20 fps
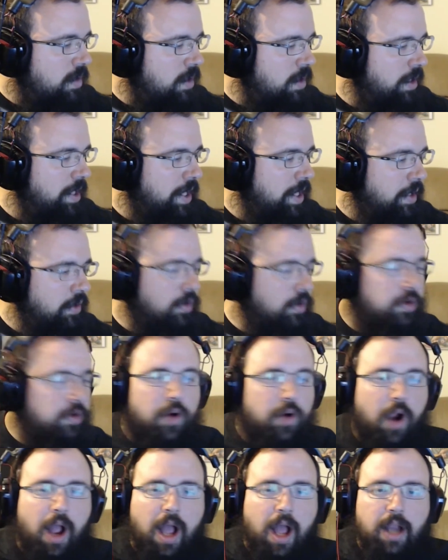Killer
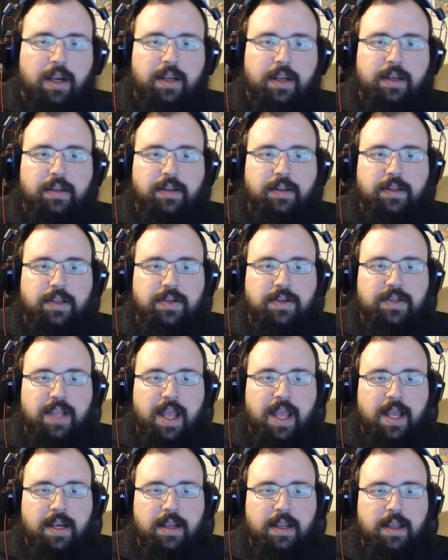Croc, you
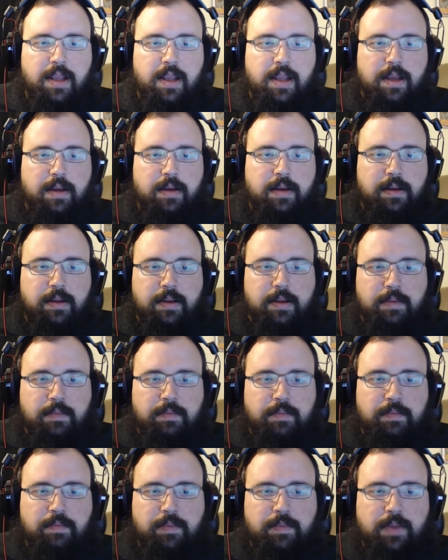said,
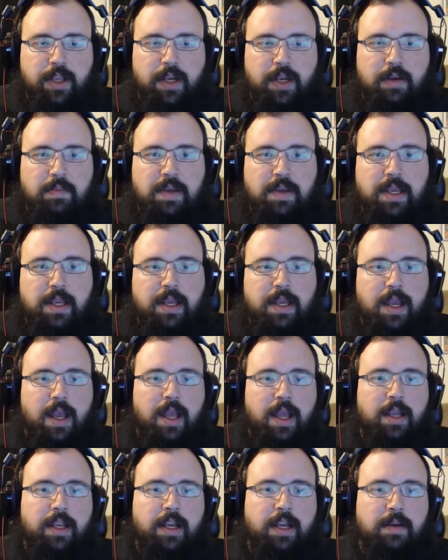gonna
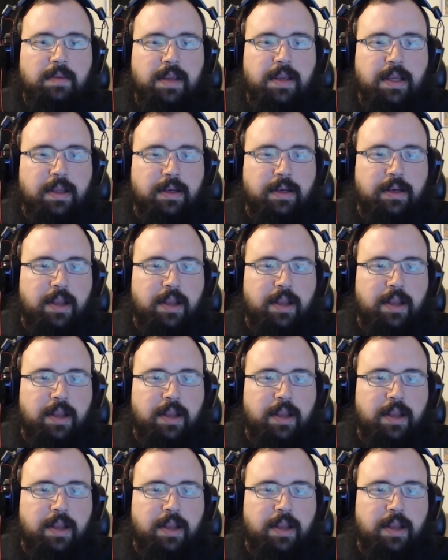be in